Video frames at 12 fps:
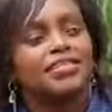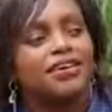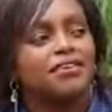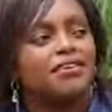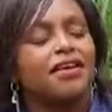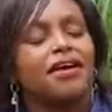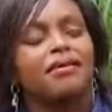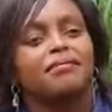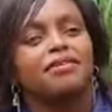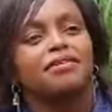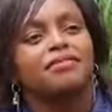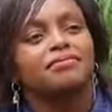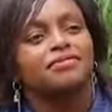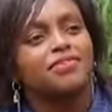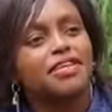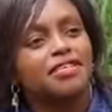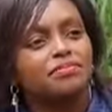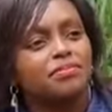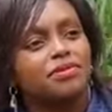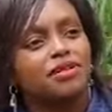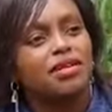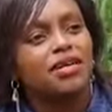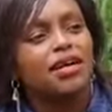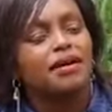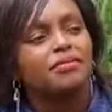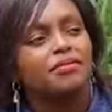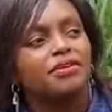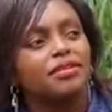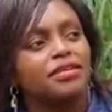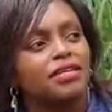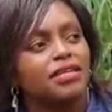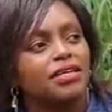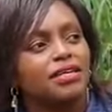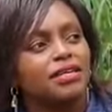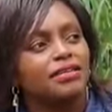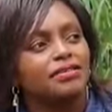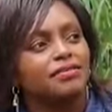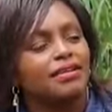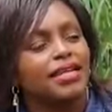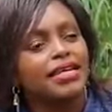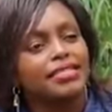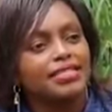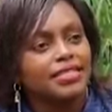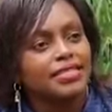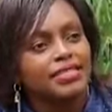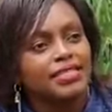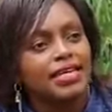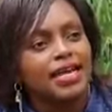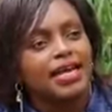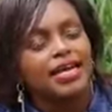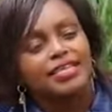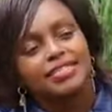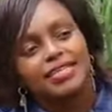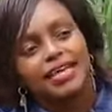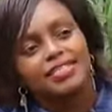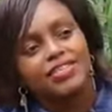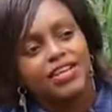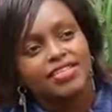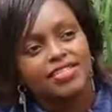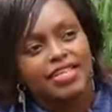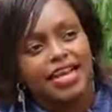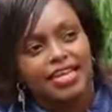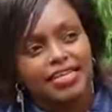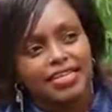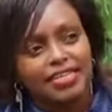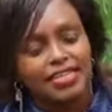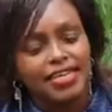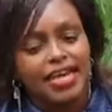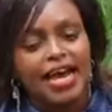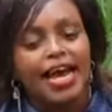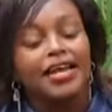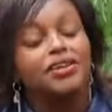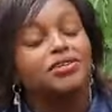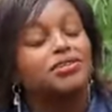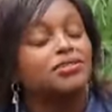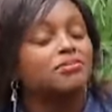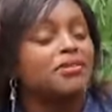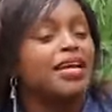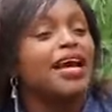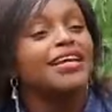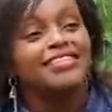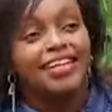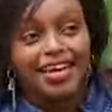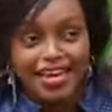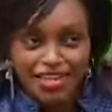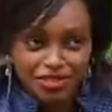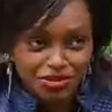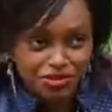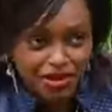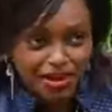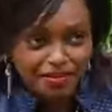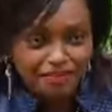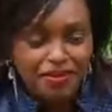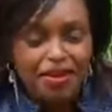Instagram, on Facebook, I'm on LinkedIn as Angela Nzilani. I used to be Angela Katua,